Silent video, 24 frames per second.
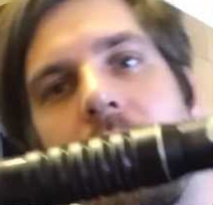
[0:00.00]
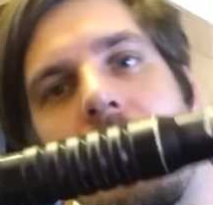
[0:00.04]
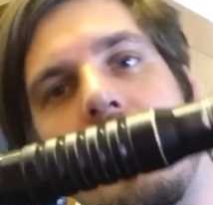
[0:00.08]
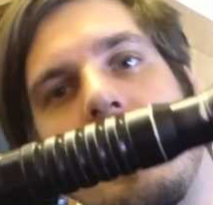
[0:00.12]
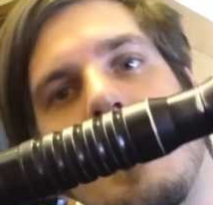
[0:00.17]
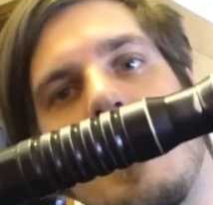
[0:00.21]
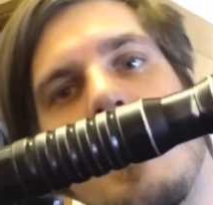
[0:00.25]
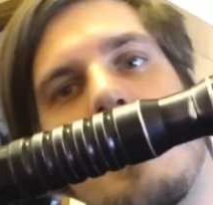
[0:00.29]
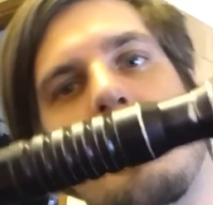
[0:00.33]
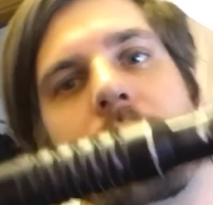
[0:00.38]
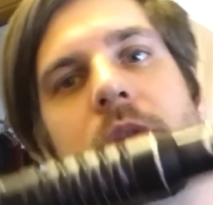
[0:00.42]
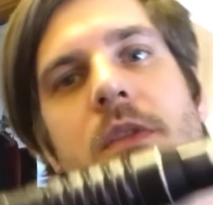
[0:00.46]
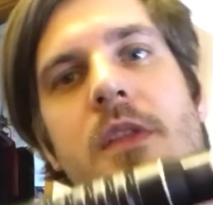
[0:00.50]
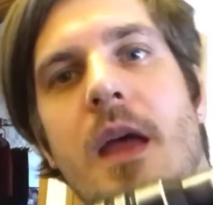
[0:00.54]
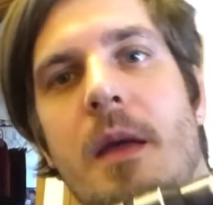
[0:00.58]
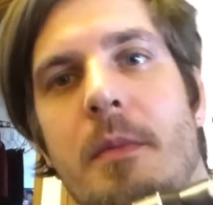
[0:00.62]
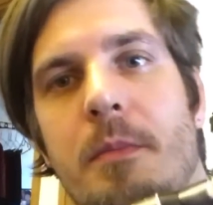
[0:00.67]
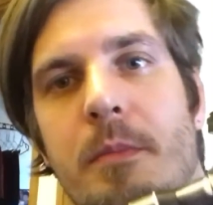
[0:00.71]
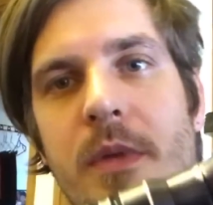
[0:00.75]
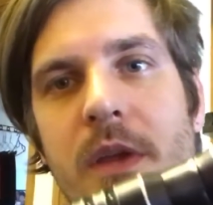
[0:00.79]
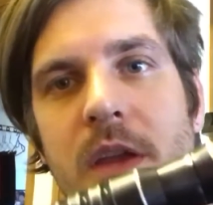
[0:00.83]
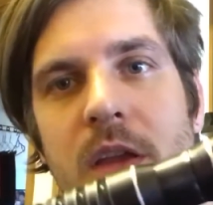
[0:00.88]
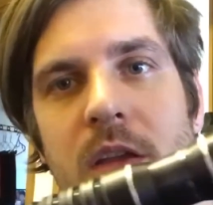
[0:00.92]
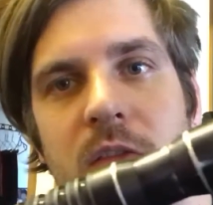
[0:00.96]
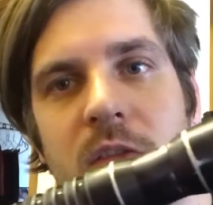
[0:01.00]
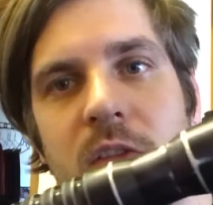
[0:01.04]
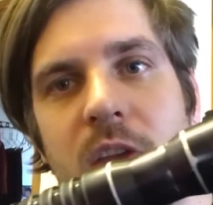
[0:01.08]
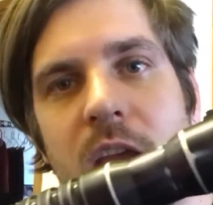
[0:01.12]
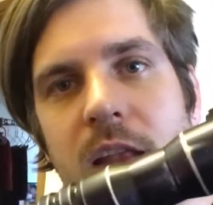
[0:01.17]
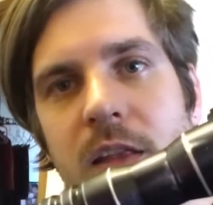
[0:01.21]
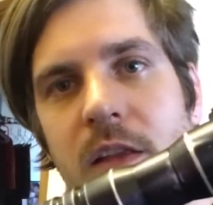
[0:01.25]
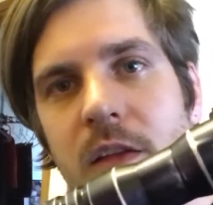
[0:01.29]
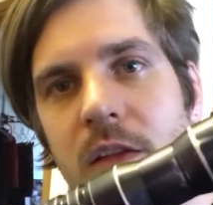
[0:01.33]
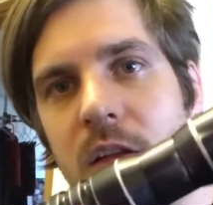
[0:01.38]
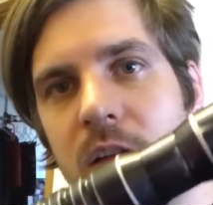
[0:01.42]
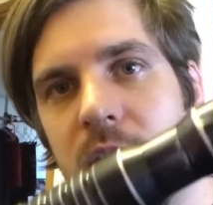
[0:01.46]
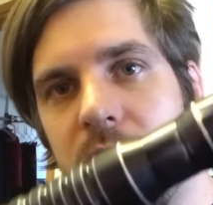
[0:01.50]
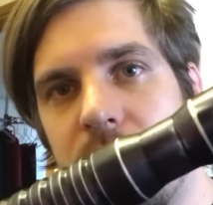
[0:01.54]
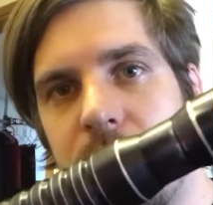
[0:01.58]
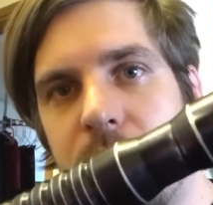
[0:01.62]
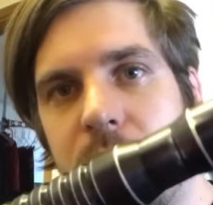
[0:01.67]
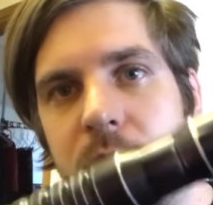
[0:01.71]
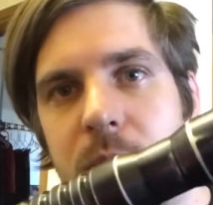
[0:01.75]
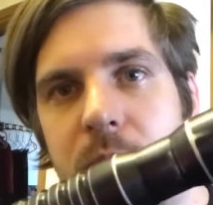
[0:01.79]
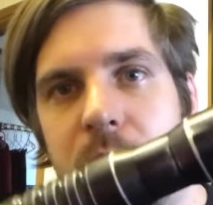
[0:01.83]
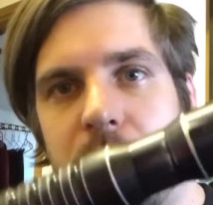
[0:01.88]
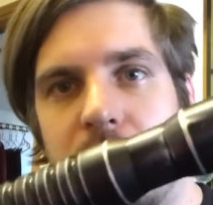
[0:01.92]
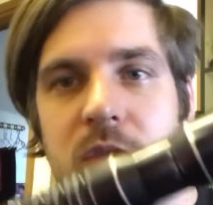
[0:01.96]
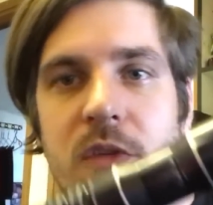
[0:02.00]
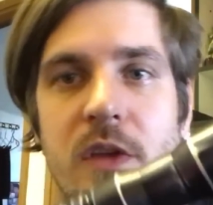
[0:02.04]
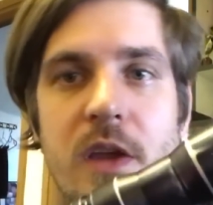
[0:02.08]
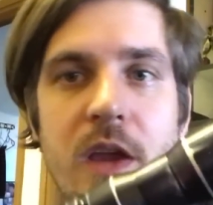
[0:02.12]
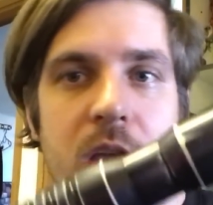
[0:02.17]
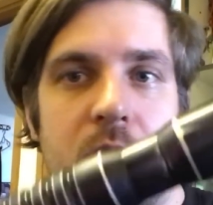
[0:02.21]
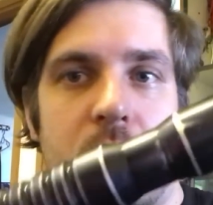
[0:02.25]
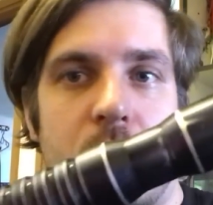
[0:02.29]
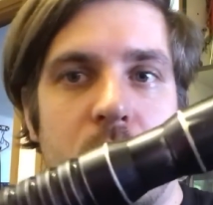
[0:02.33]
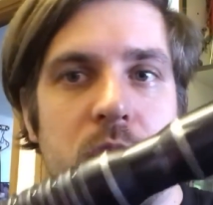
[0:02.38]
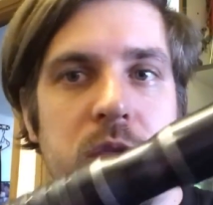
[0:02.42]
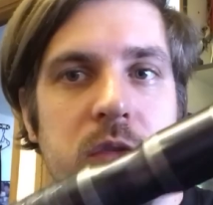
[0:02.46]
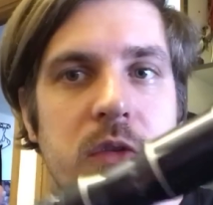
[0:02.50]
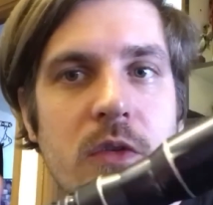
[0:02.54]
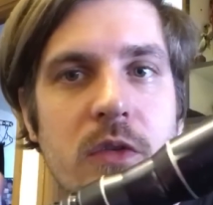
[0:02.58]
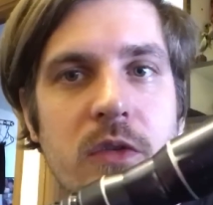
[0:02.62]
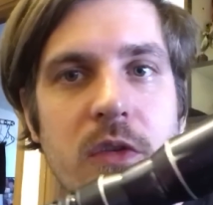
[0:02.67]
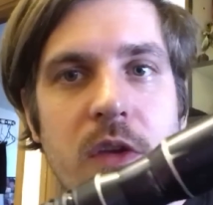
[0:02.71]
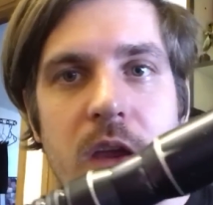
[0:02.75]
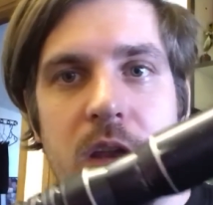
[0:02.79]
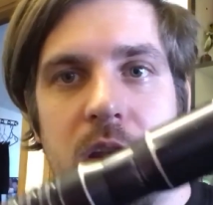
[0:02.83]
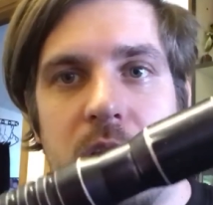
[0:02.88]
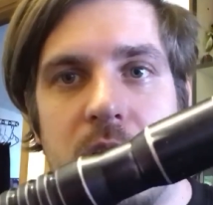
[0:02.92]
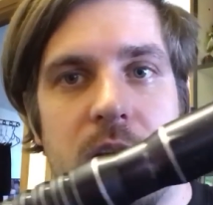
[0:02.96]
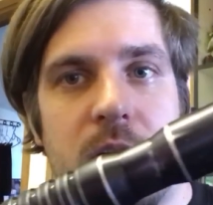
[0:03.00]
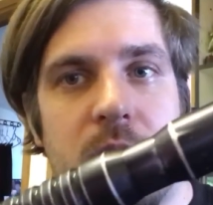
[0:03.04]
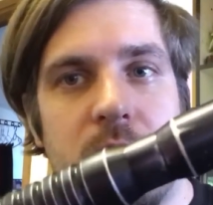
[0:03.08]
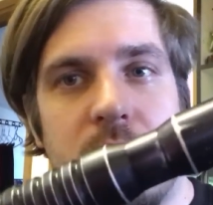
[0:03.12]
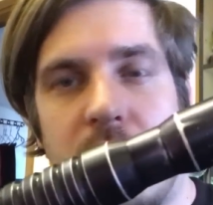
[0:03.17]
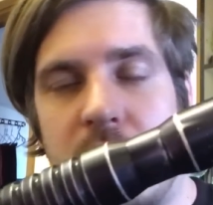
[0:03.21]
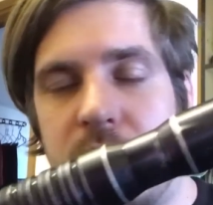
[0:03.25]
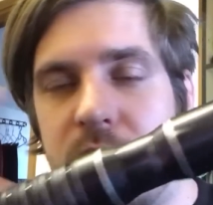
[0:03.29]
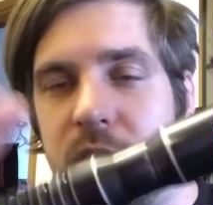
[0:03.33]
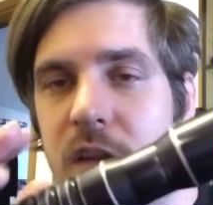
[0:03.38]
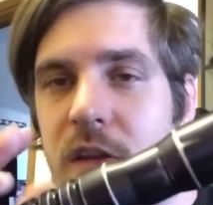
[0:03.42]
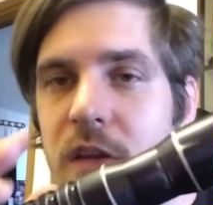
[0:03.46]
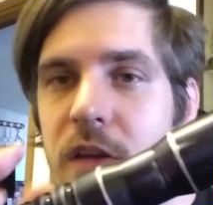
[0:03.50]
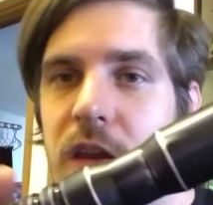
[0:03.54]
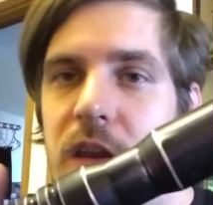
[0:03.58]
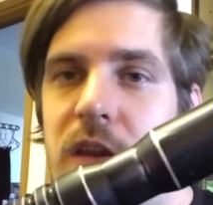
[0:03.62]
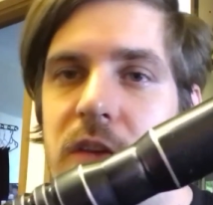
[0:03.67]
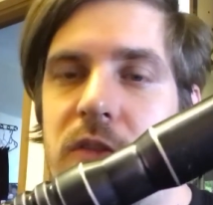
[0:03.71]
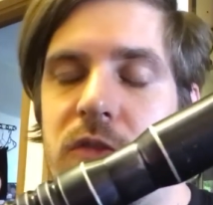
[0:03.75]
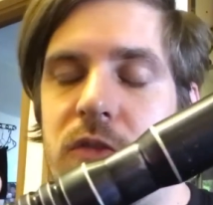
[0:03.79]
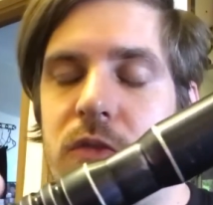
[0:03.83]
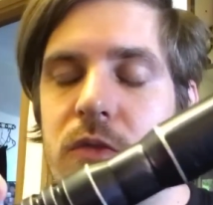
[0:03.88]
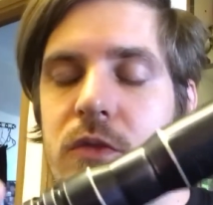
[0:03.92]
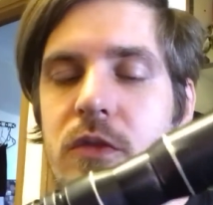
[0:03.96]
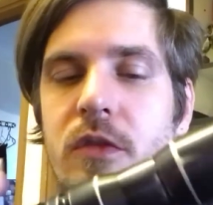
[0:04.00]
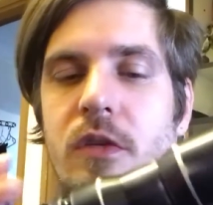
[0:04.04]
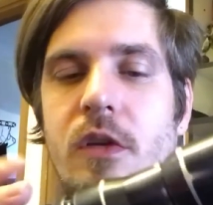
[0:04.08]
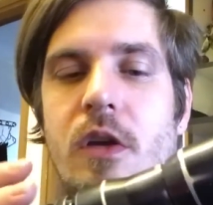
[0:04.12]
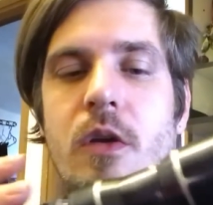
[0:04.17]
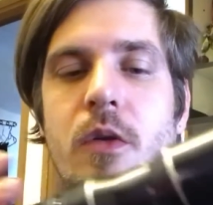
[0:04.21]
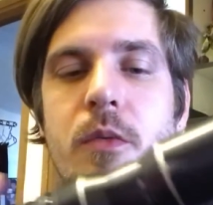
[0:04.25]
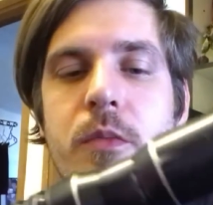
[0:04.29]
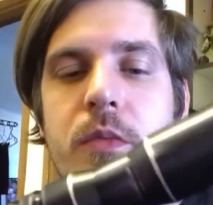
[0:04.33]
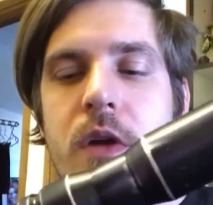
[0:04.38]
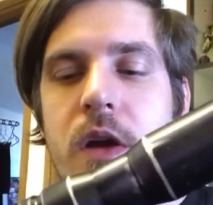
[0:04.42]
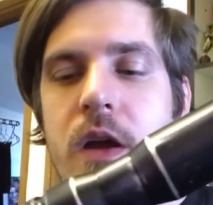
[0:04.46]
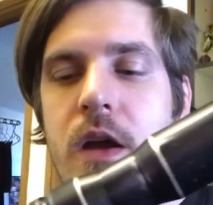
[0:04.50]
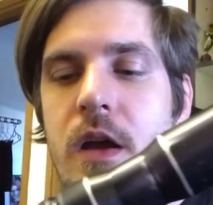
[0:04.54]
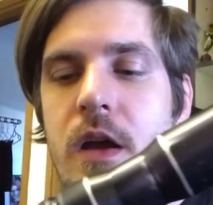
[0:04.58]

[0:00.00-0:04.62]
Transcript: That being said, a lot of people say they don't have any issues, so